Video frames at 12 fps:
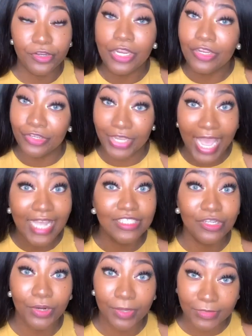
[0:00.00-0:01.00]
You guys
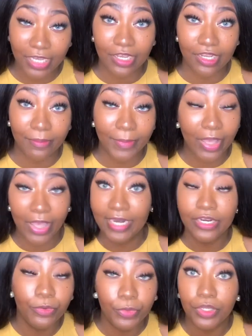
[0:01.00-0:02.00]
know what I'm talking about. I
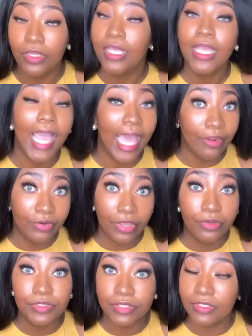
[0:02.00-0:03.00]
know, well, I don't
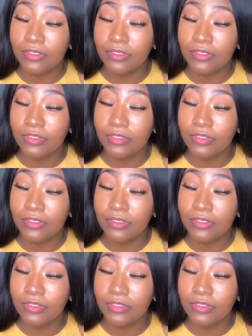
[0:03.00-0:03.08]
know.